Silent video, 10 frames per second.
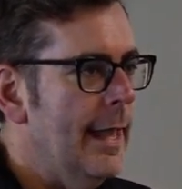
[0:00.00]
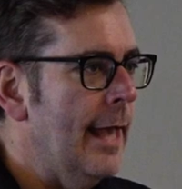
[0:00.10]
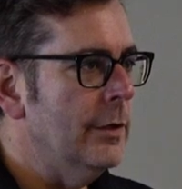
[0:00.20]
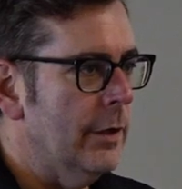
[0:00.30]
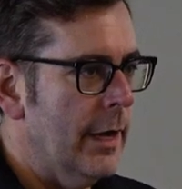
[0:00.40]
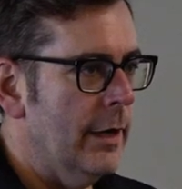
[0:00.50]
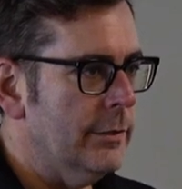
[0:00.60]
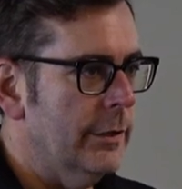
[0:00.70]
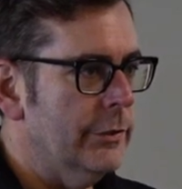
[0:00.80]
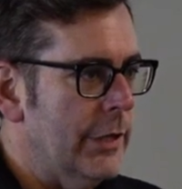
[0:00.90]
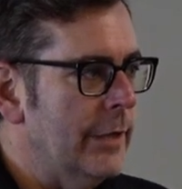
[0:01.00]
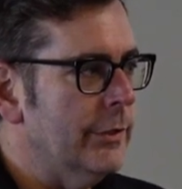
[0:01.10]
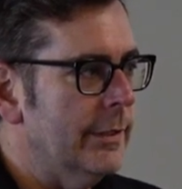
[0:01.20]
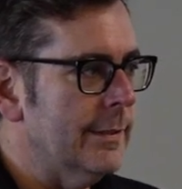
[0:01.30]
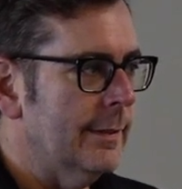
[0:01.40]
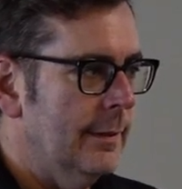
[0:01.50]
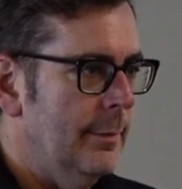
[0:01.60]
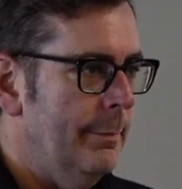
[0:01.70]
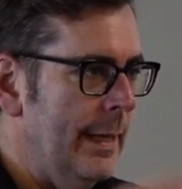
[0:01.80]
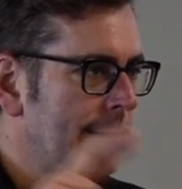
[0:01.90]
and your character changes
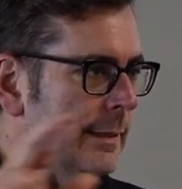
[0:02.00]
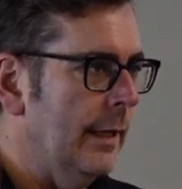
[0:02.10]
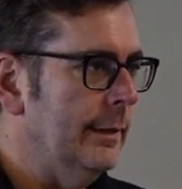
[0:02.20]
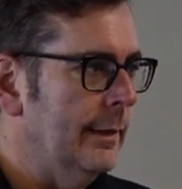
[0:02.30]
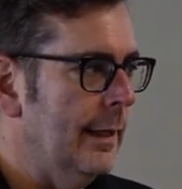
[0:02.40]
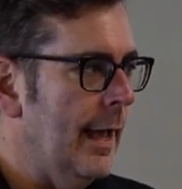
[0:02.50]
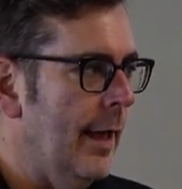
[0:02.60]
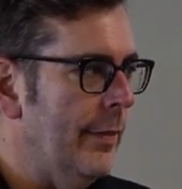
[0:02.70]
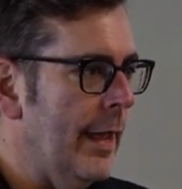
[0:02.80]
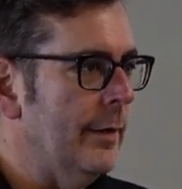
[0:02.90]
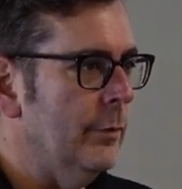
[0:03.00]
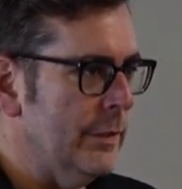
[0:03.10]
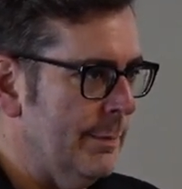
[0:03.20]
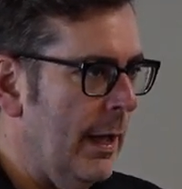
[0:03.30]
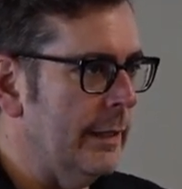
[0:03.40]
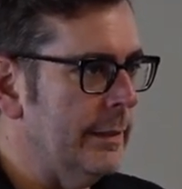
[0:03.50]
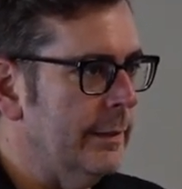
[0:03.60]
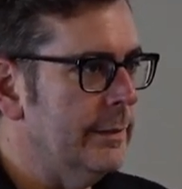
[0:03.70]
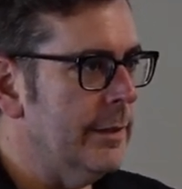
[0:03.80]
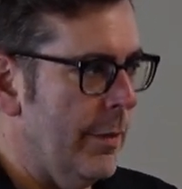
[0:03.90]
based on how they respond
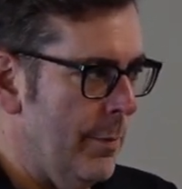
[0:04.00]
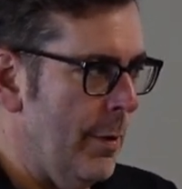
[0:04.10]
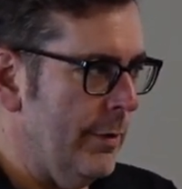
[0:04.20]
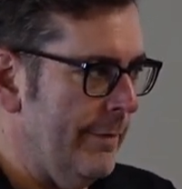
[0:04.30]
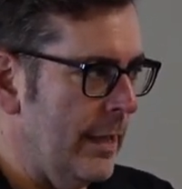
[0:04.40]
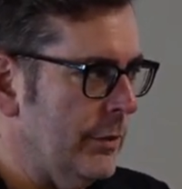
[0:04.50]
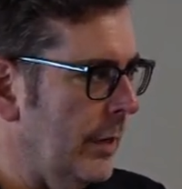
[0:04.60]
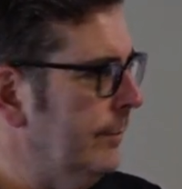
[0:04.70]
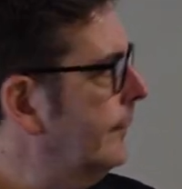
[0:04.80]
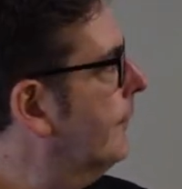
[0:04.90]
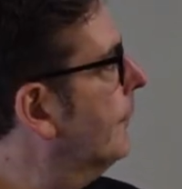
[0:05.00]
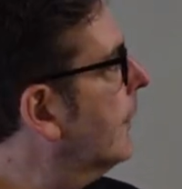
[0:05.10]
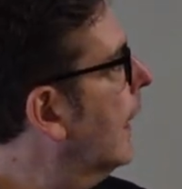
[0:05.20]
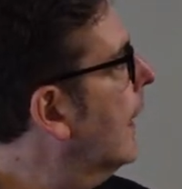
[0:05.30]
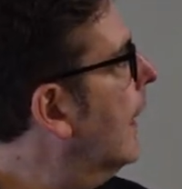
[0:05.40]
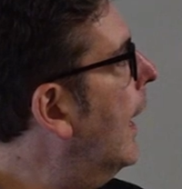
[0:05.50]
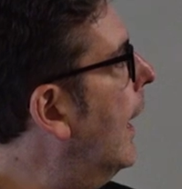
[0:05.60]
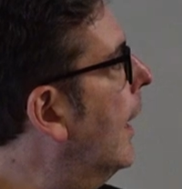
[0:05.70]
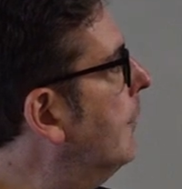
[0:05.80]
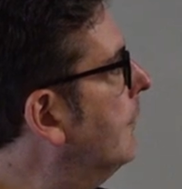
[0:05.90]
to their motivation.
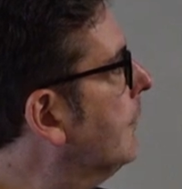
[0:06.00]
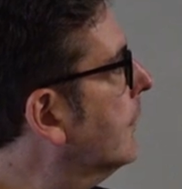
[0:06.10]
Um,